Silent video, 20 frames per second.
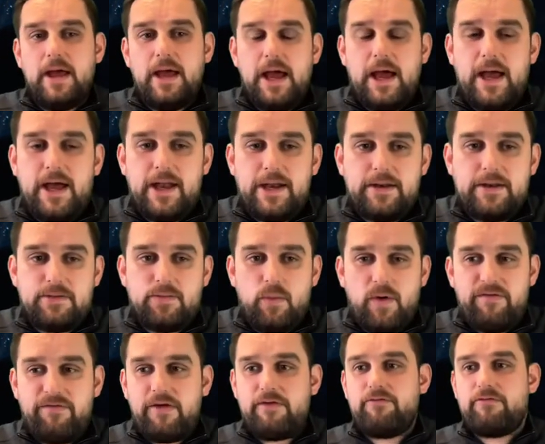and
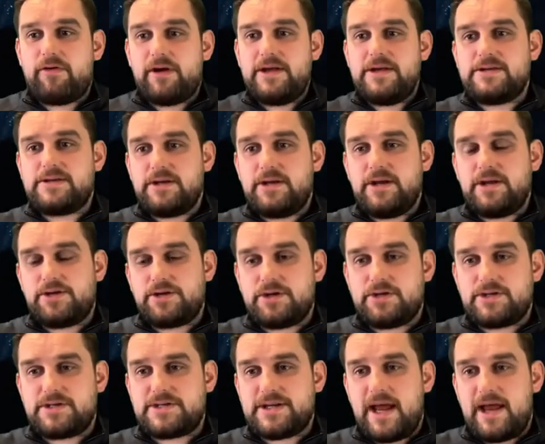within reason it should
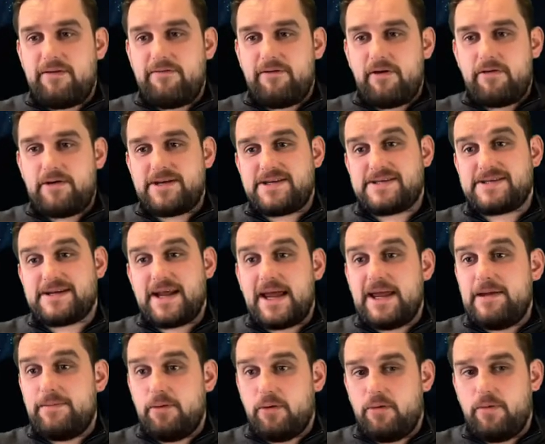stay very
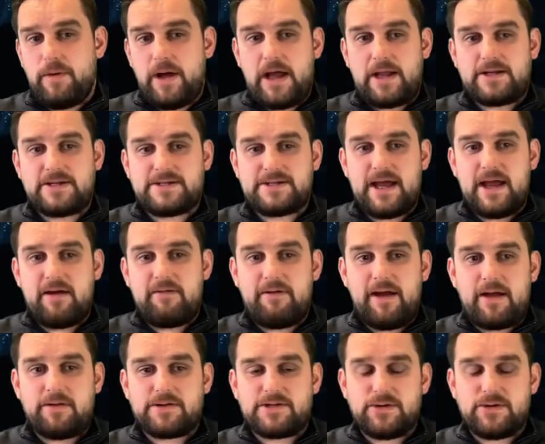stable and stay around.